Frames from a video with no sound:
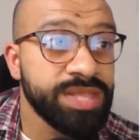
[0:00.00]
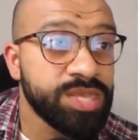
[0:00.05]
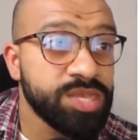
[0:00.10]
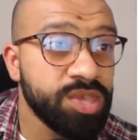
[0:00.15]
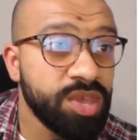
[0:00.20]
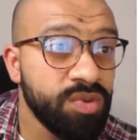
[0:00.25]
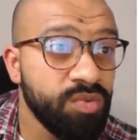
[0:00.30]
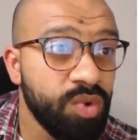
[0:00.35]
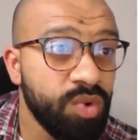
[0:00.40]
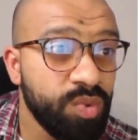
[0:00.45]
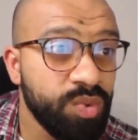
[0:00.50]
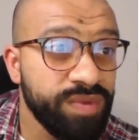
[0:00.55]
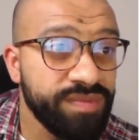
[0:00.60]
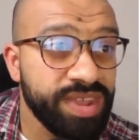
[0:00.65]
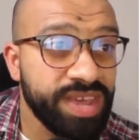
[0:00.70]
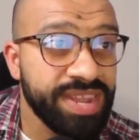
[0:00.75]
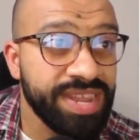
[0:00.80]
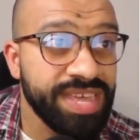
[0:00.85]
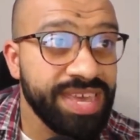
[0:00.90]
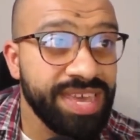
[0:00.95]
so what we've
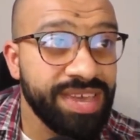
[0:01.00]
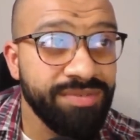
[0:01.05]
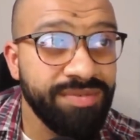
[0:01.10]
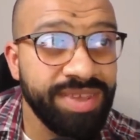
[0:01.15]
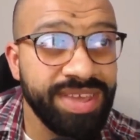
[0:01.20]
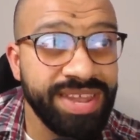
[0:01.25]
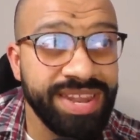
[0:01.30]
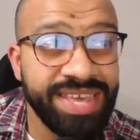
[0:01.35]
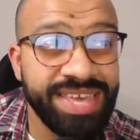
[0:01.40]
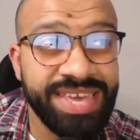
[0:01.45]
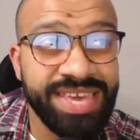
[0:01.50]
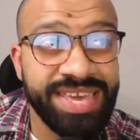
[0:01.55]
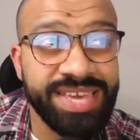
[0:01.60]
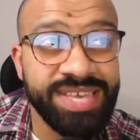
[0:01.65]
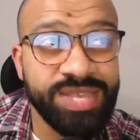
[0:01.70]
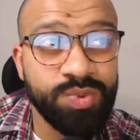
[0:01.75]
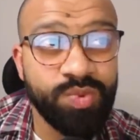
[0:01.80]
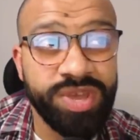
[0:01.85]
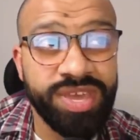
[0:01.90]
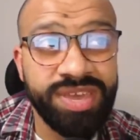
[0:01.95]
done here really
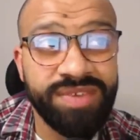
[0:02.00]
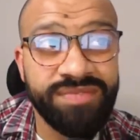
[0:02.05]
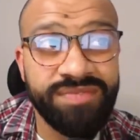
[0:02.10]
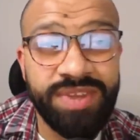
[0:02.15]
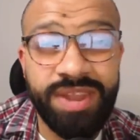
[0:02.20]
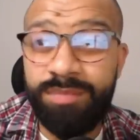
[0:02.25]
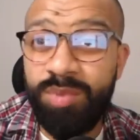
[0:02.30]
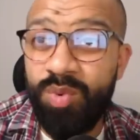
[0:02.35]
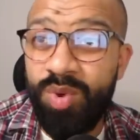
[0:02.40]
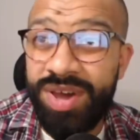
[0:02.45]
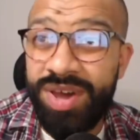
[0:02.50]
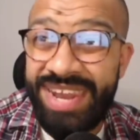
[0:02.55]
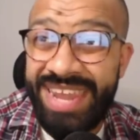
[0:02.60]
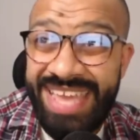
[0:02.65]
is we've, number 1,